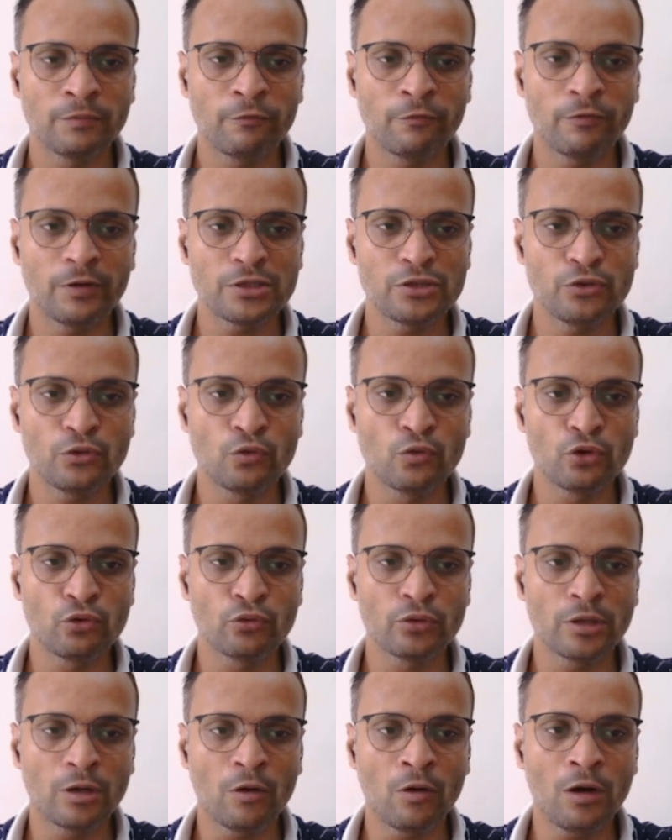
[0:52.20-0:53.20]
first you go to
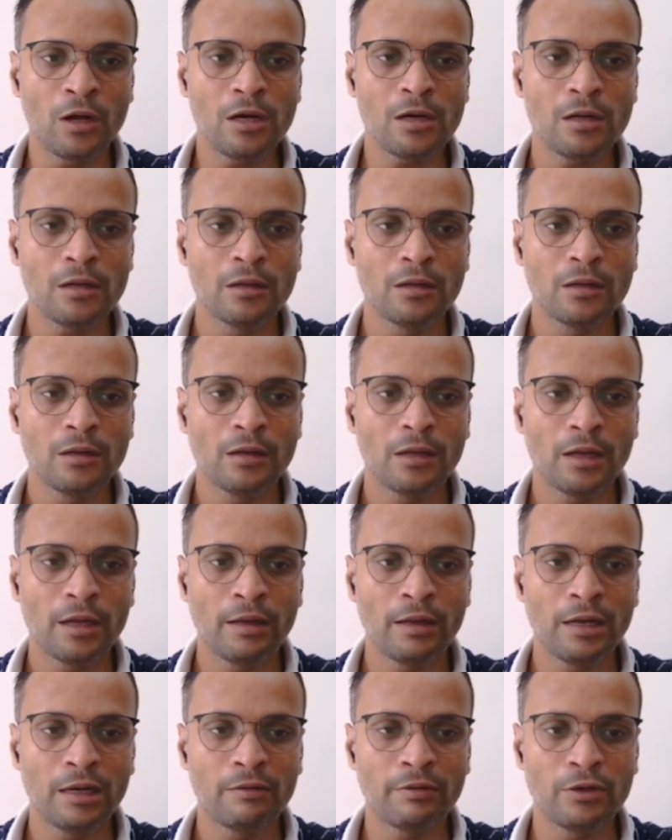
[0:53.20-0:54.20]
the all,
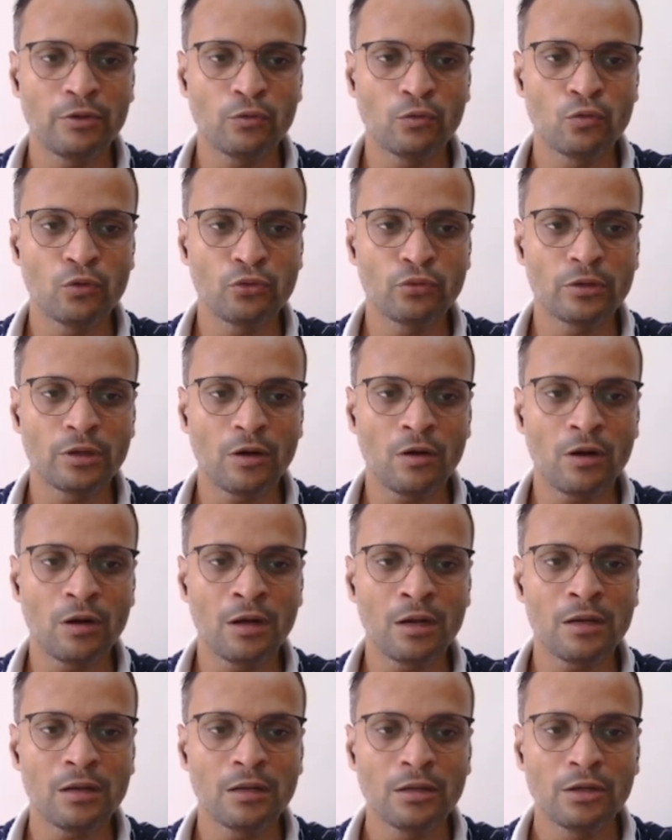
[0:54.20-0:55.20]
and when you go to the
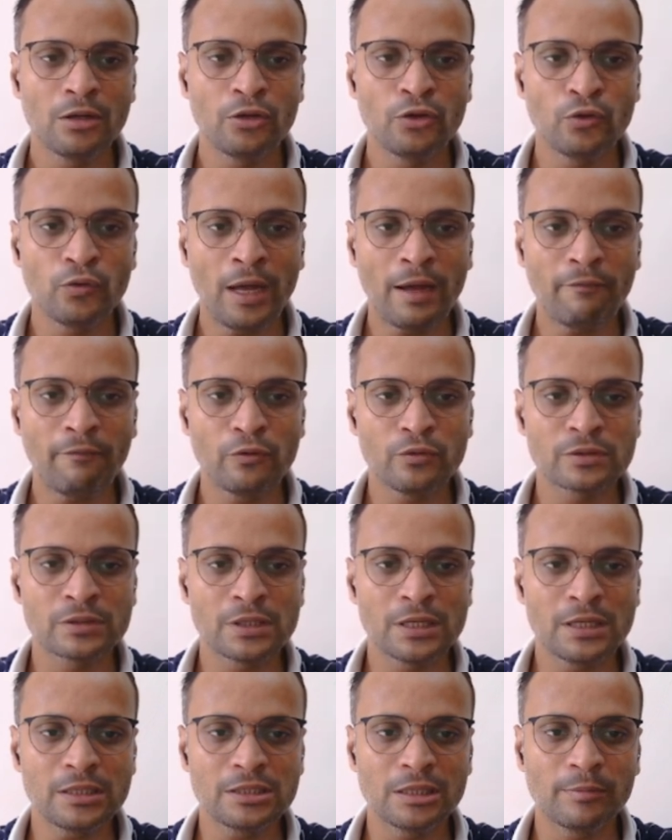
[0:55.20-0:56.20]
all, you have to
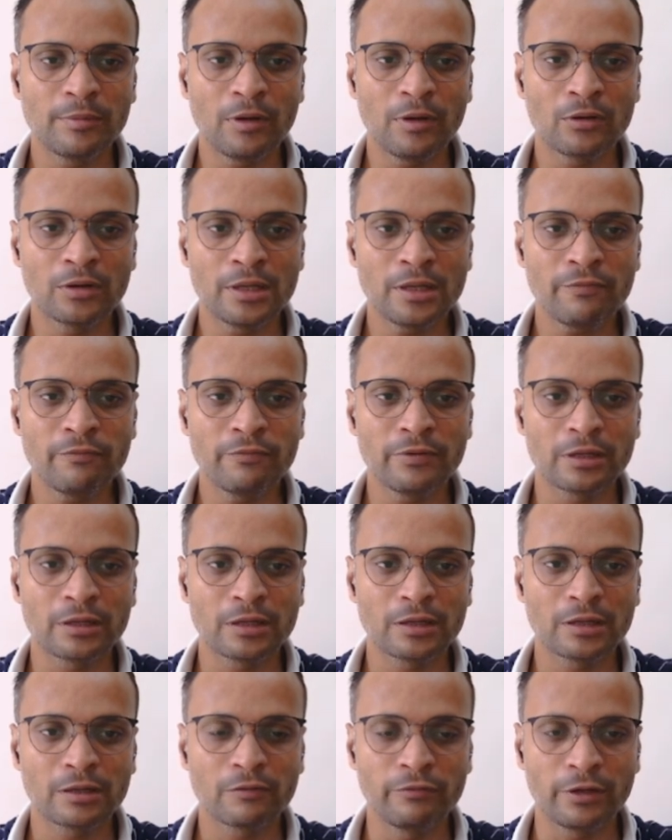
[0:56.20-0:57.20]
search about the
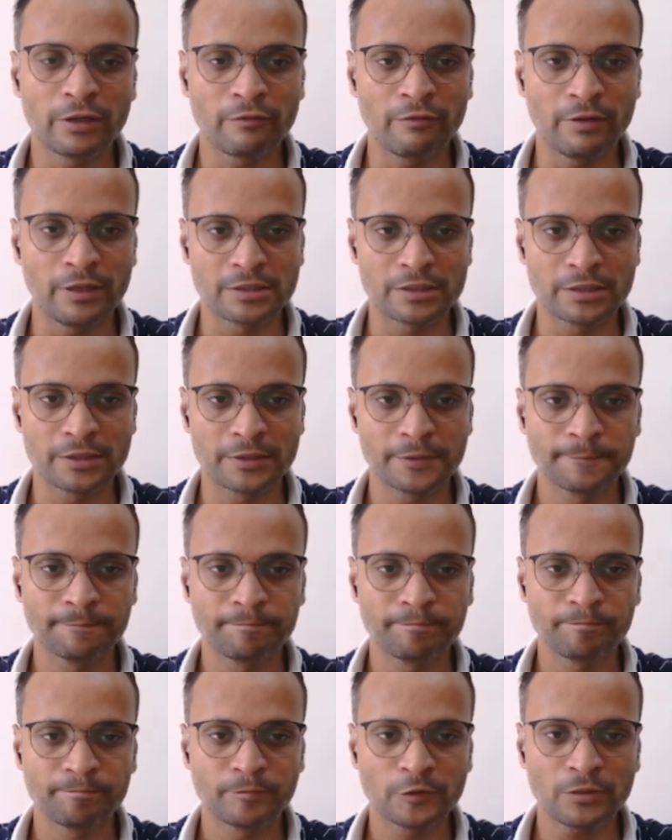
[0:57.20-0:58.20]
frequency.
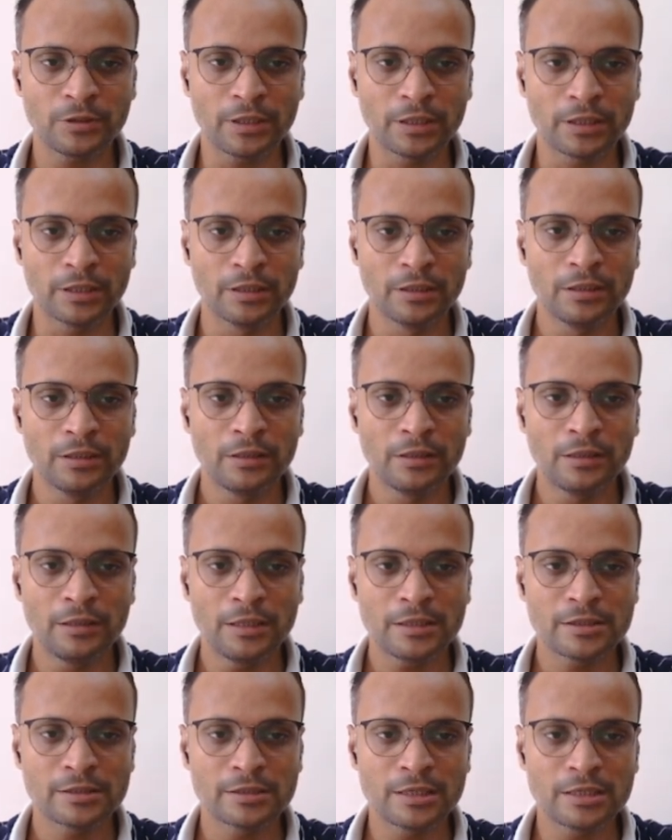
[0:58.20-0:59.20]
Okay,
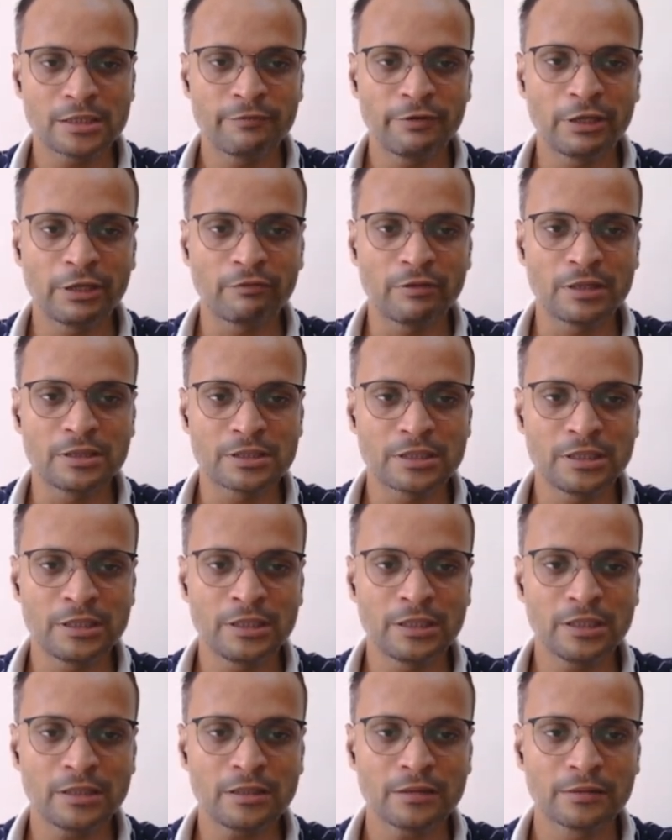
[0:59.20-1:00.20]
let's search frequency
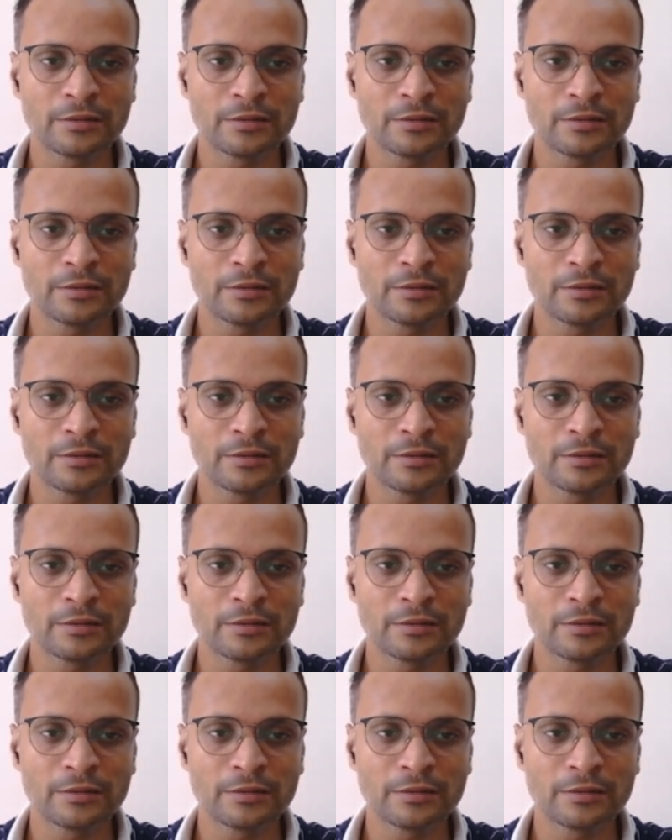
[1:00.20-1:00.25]
here.